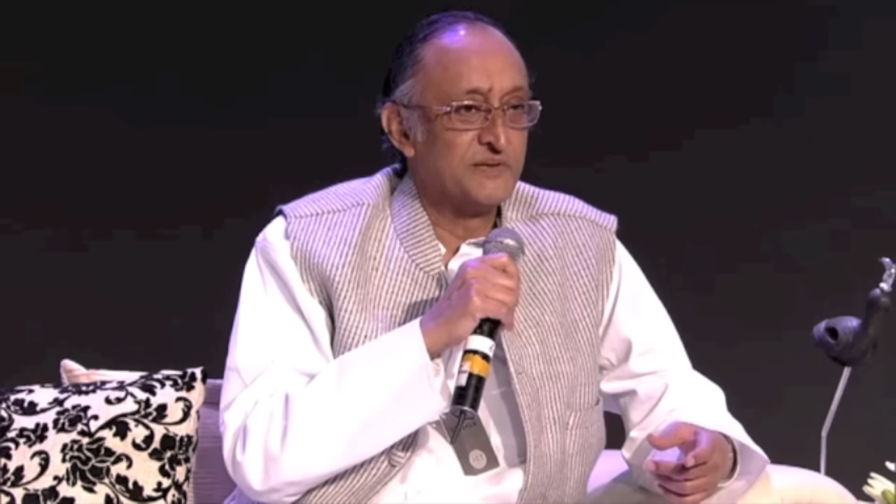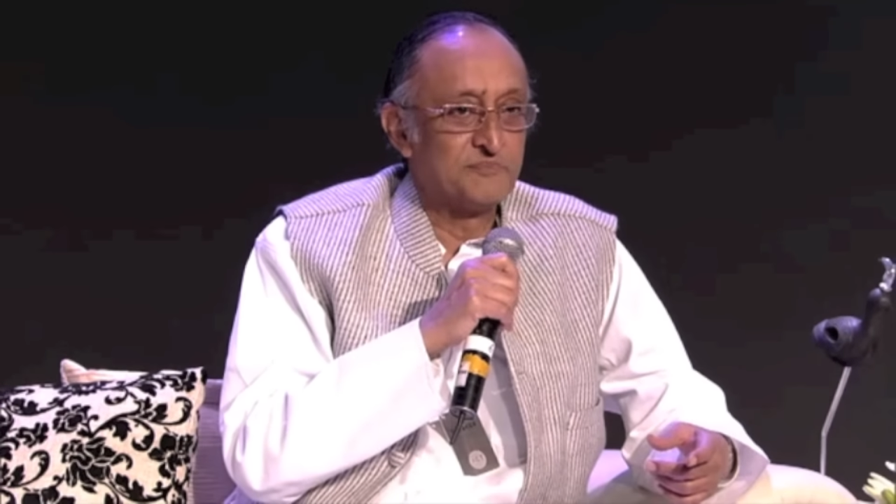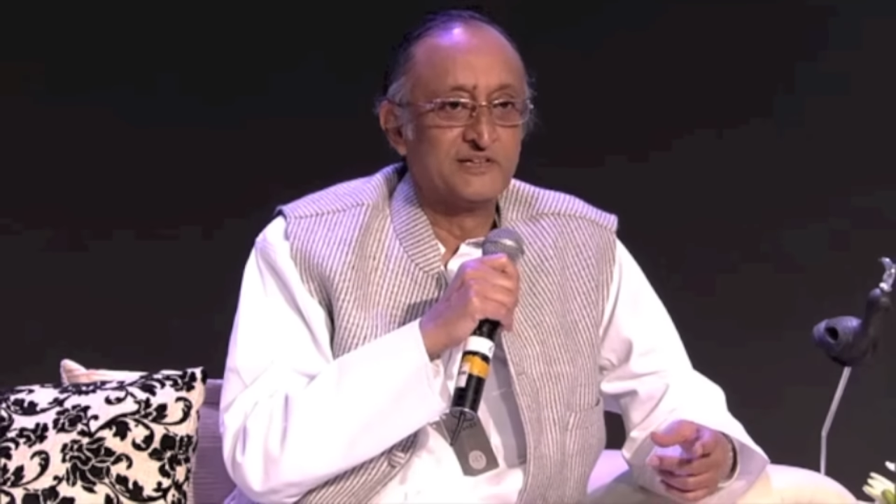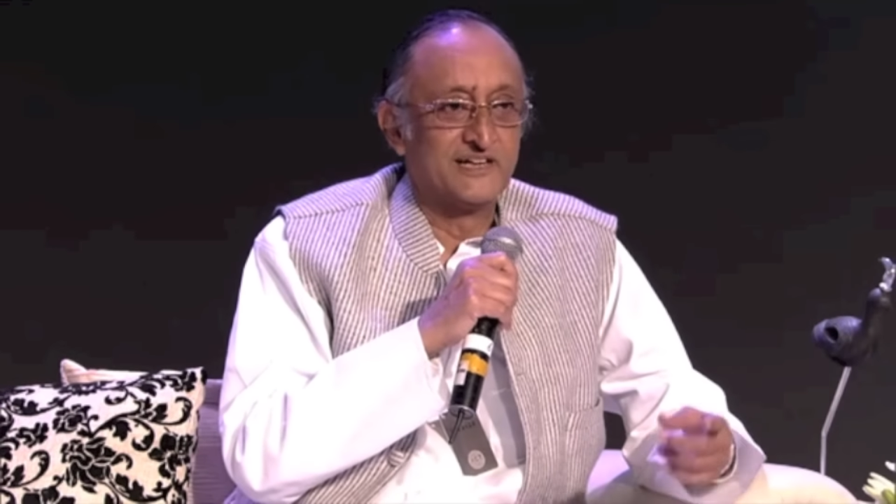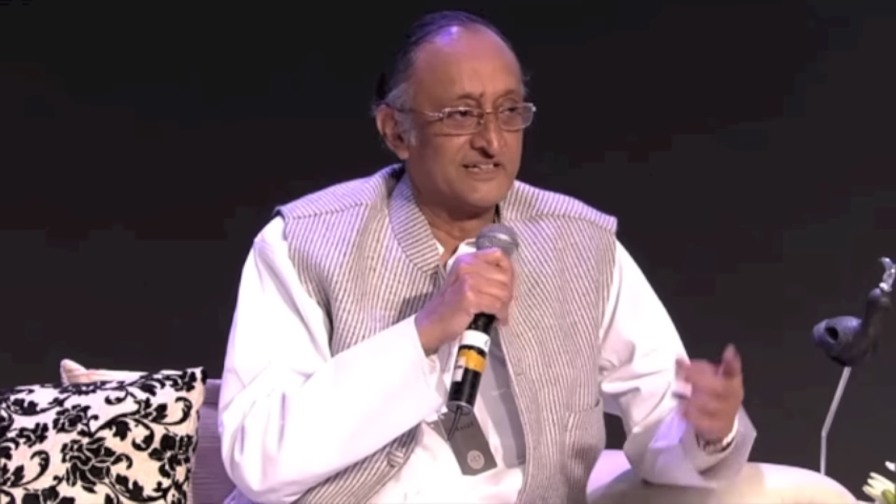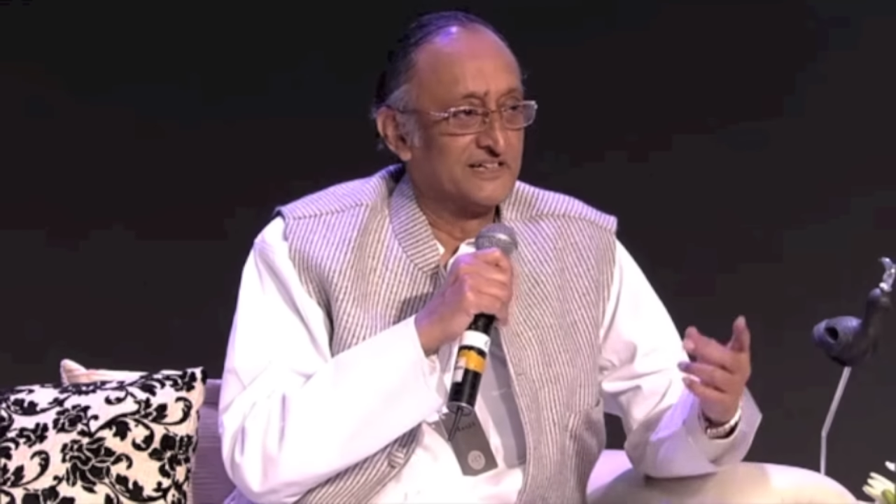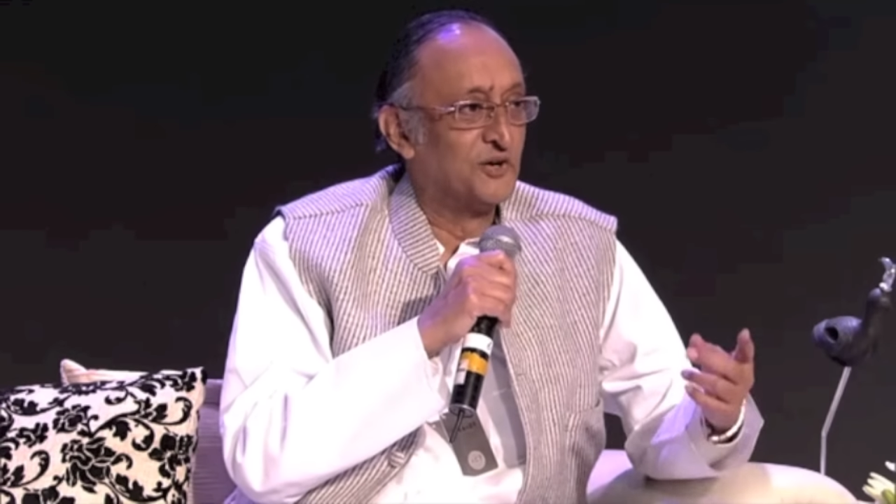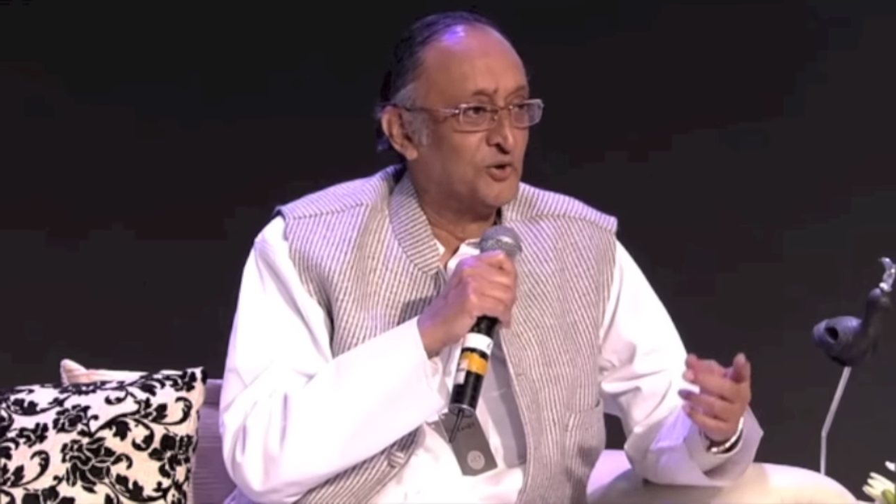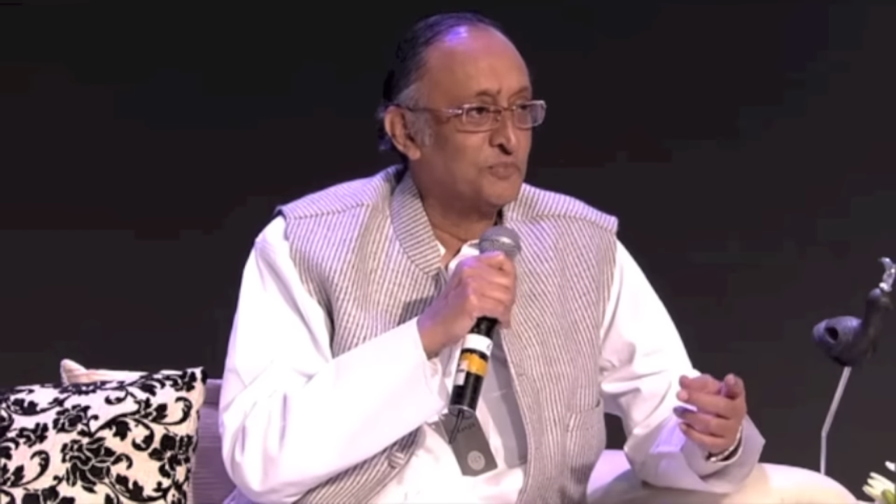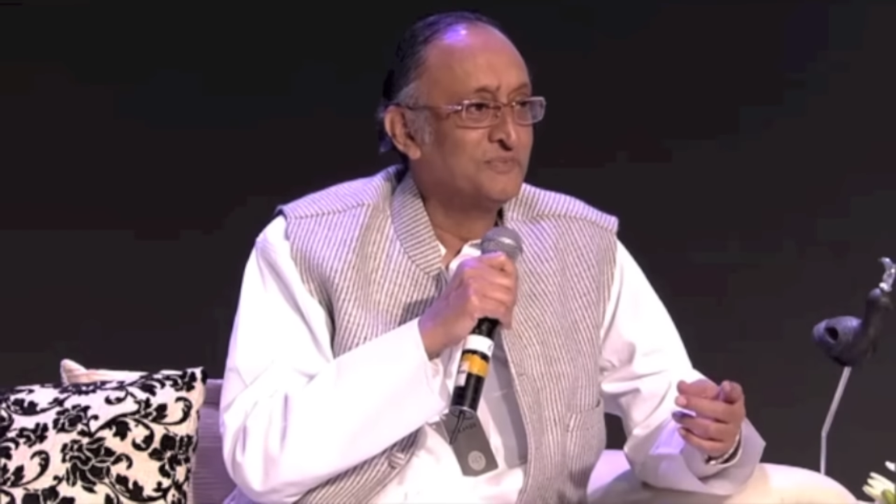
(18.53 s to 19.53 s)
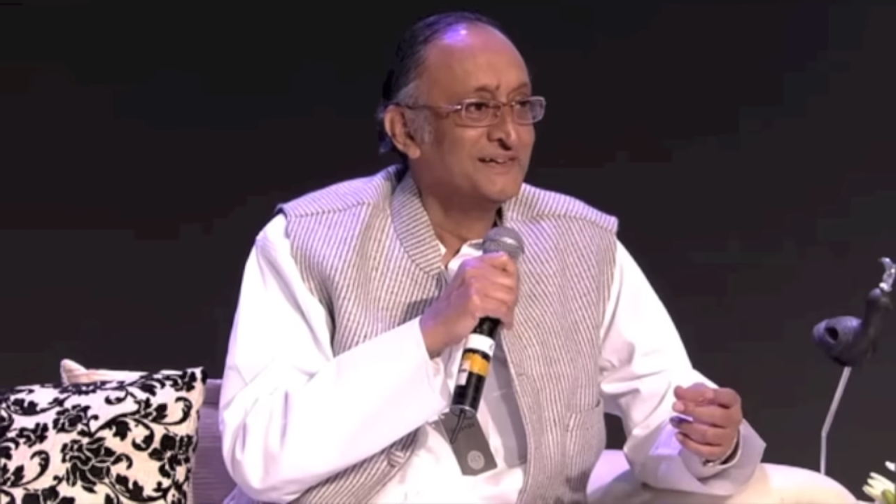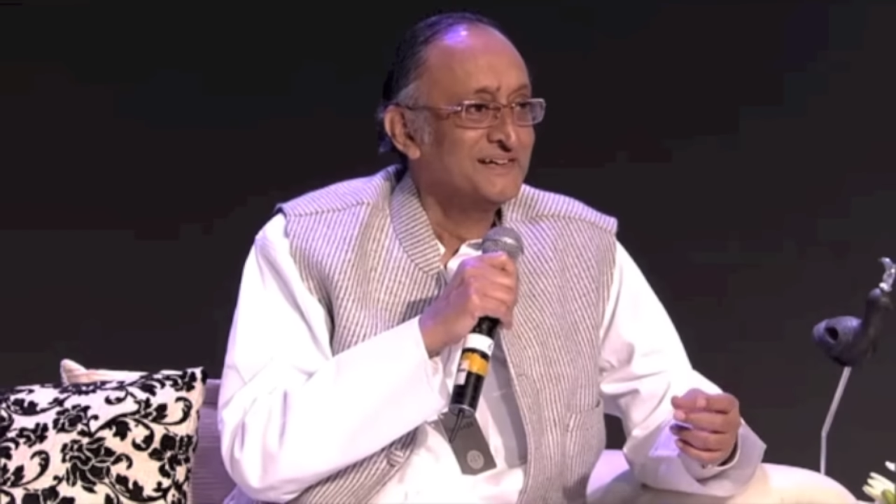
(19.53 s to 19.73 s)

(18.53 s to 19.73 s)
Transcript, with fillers: people at her home,